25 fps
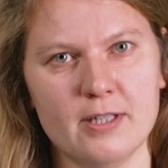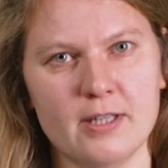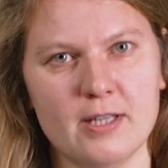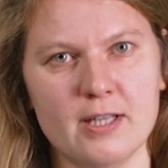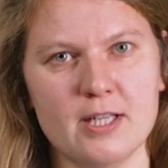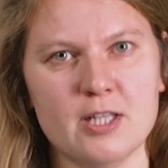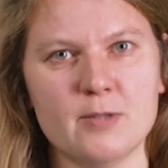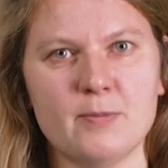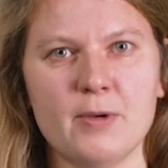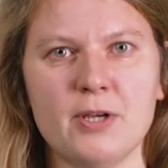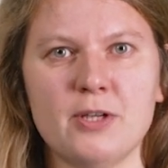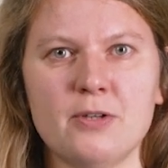
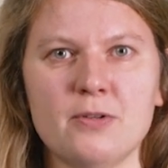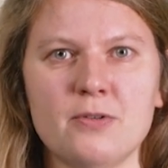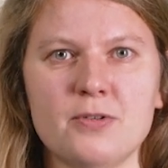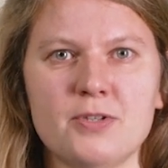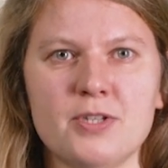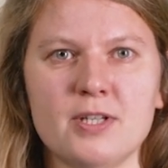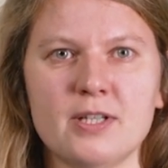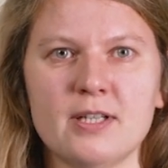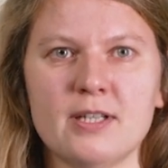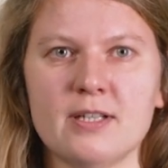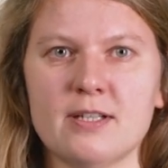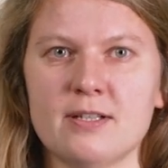is by
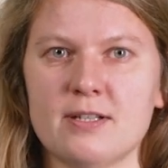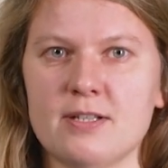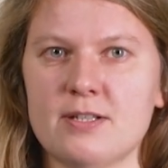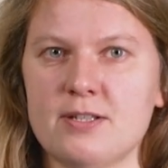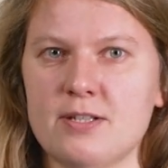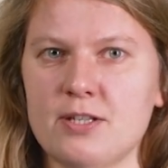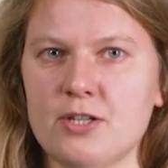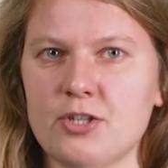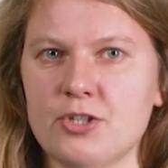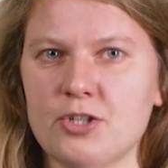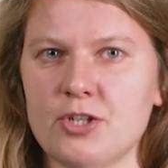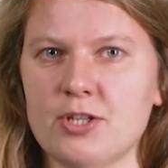using
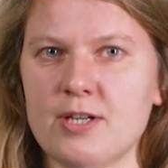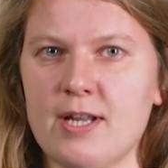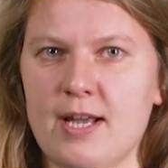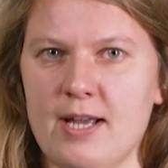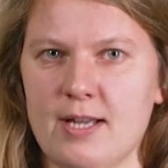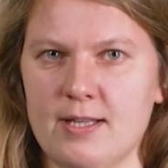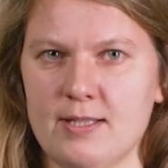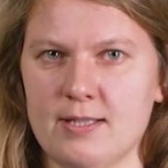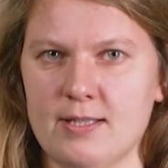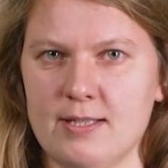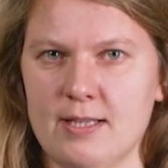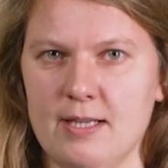restriction
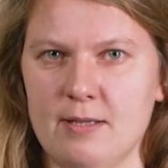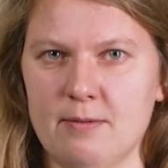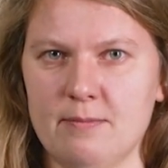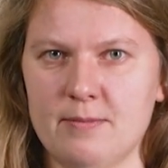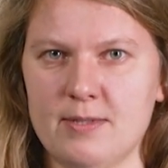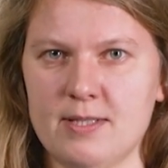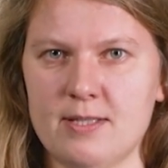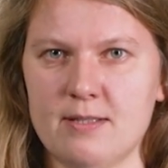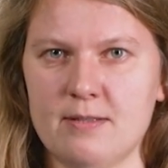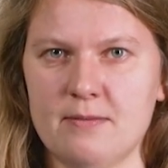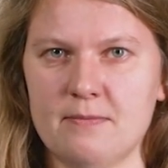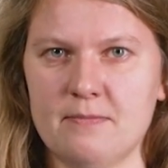
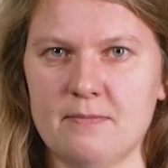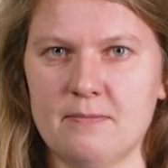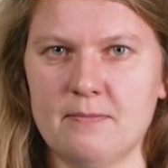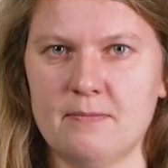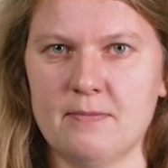enzymes.